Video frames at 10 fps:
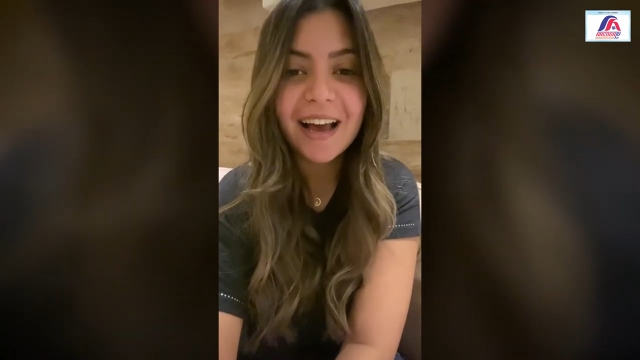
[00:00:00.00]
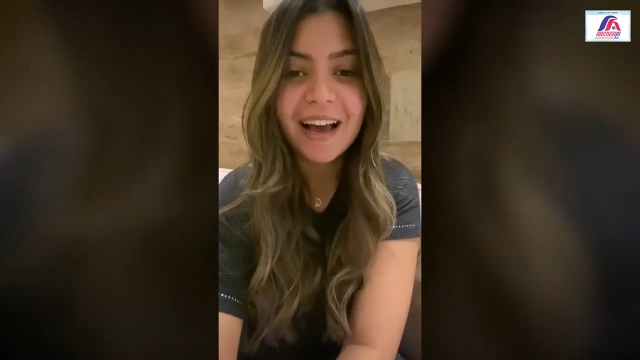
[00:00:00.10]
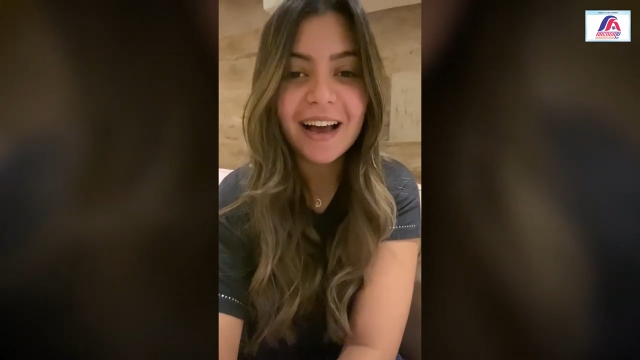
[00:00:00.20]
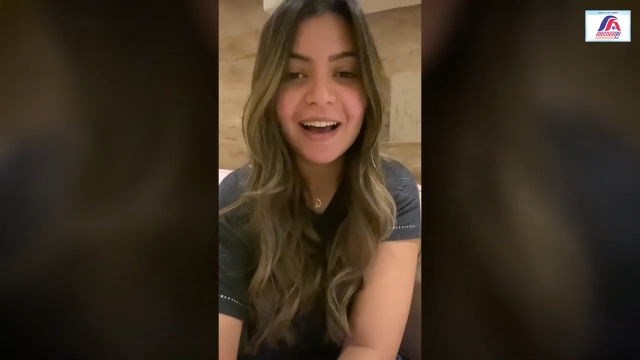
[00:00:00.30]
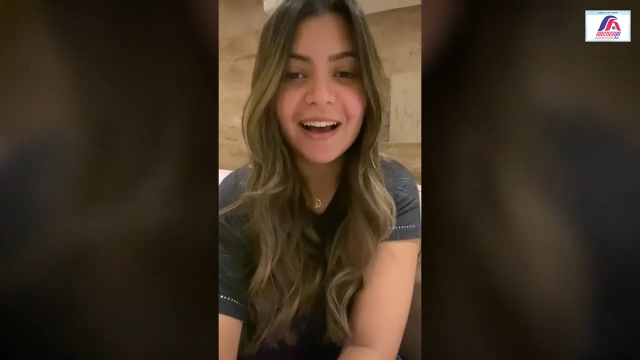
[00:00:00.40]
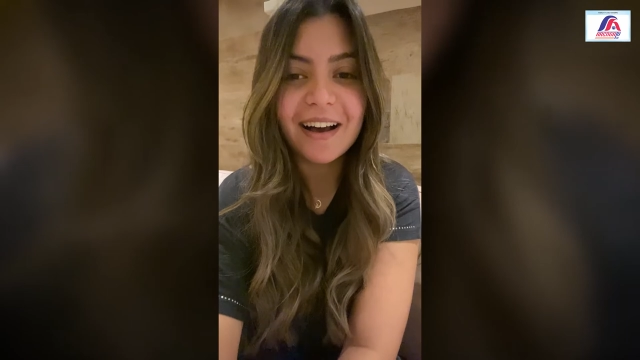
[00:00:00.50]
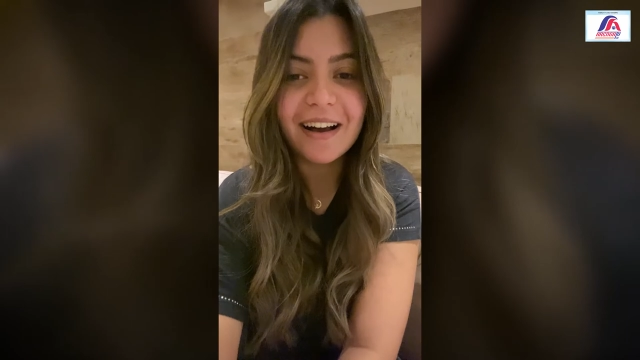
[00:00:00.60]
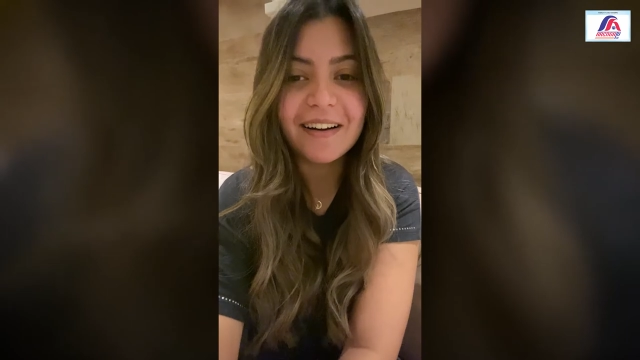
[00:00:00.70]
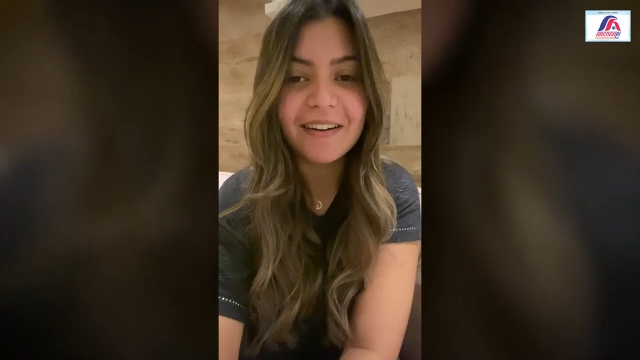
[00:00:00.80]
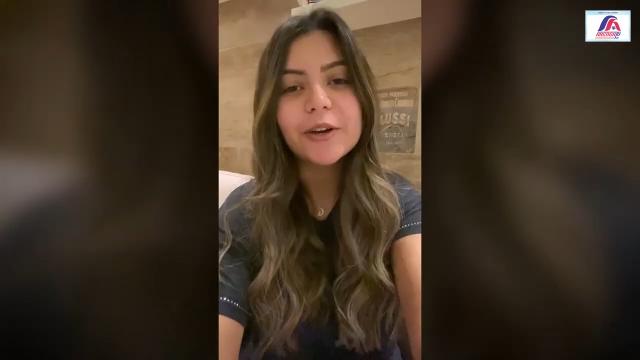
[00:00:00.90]

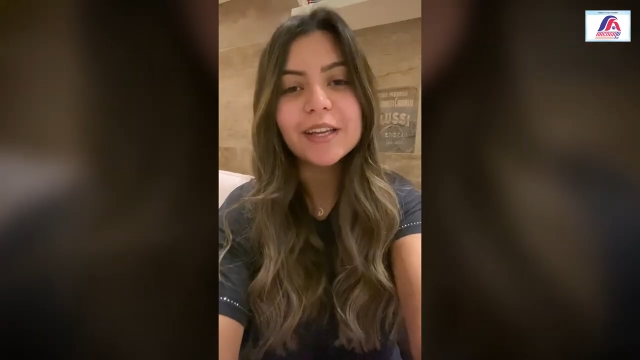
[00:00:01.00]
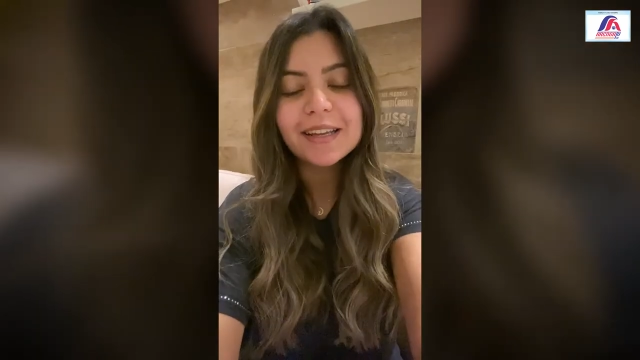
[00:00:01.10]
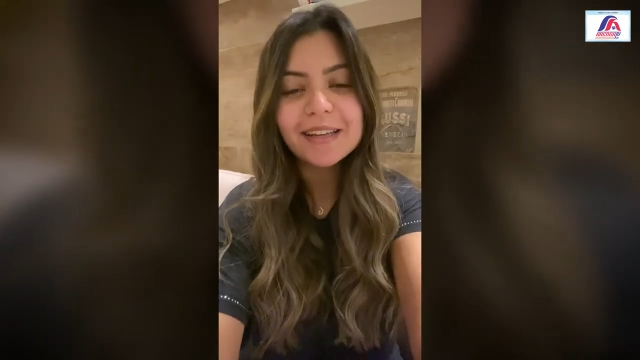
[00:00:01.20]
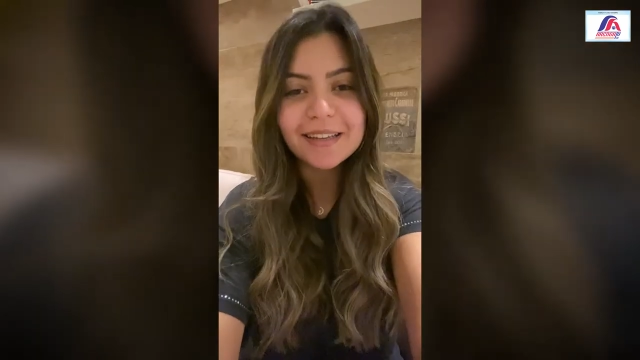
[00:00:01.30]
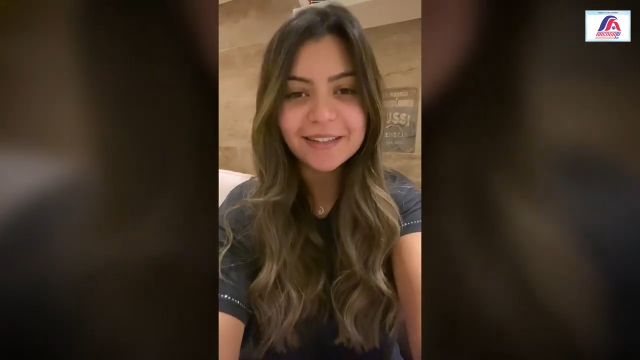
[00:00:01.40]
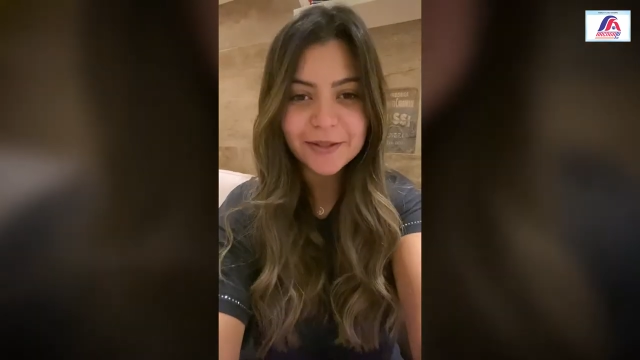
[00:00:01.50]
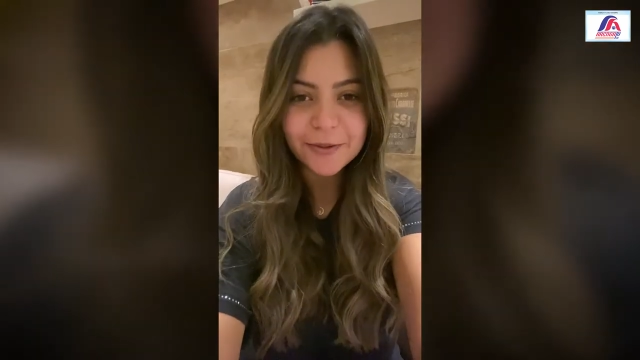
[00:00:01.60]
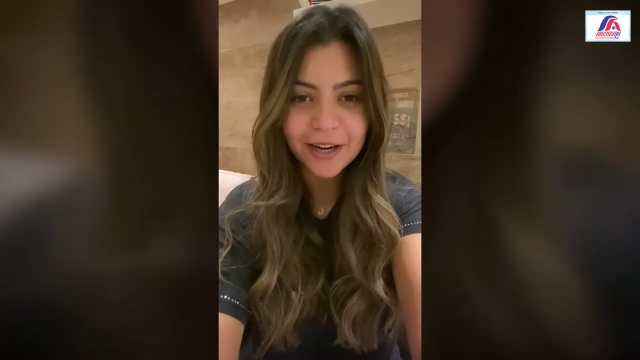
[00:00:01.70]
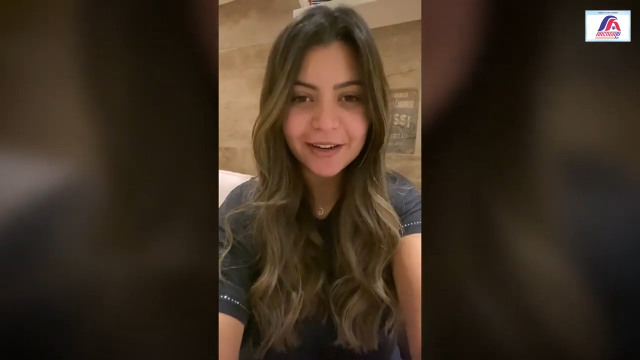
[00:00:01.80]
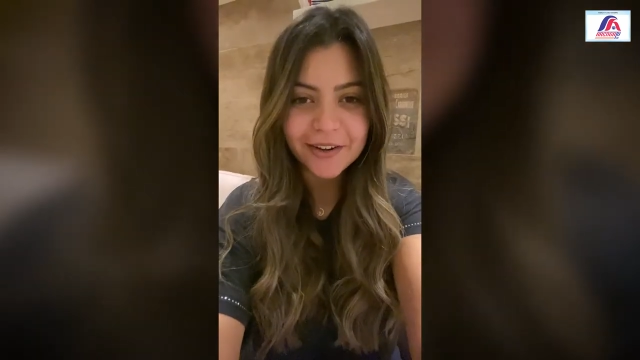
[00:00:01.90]
Uh, I know that the
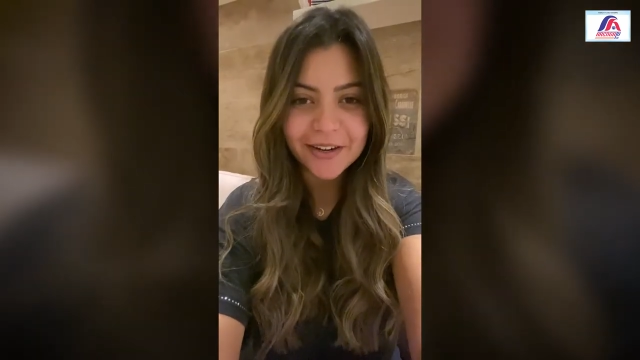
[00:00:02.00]
whole